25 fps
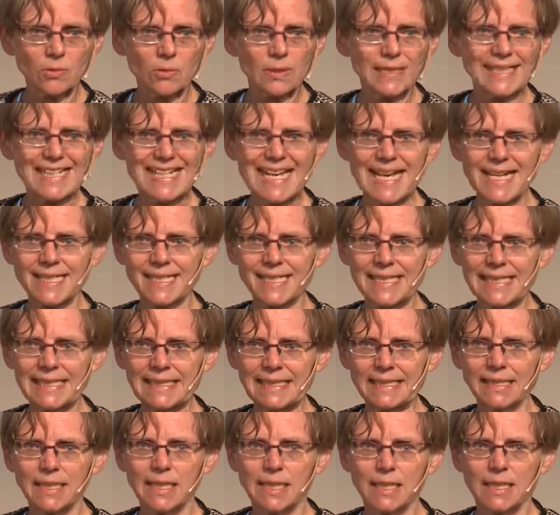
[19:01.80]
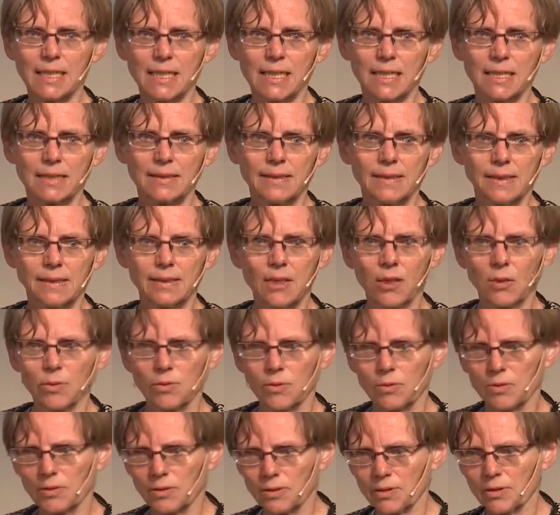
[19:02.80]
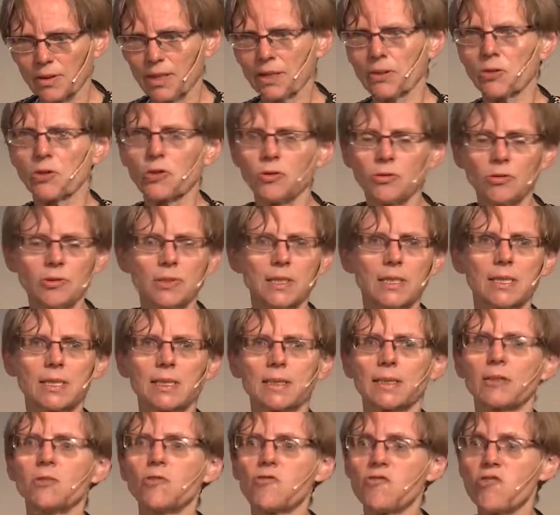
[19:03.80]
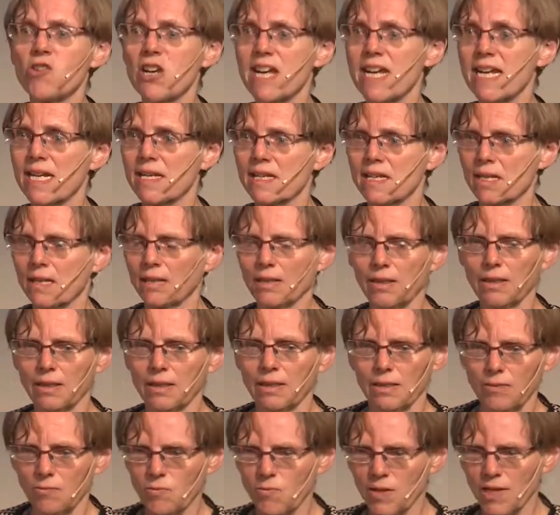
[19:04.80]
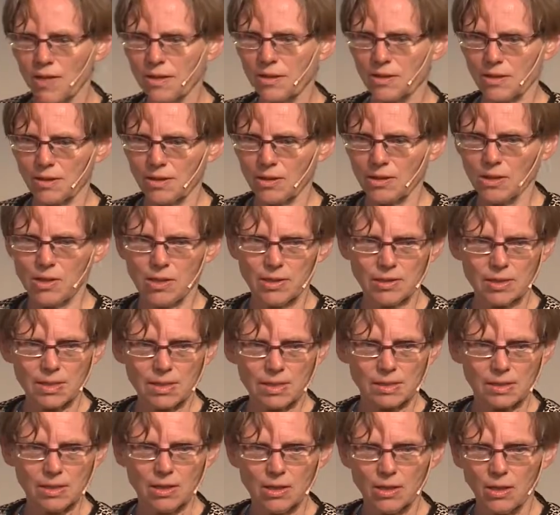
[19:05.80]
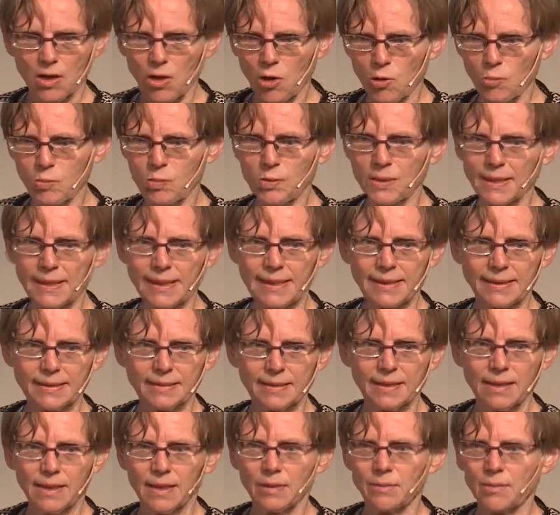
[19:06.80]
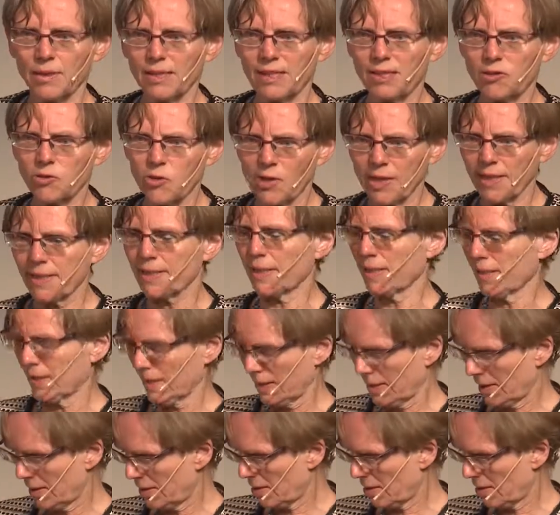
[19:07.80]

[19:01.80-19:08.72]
letting the tourist read with us, opening, creating a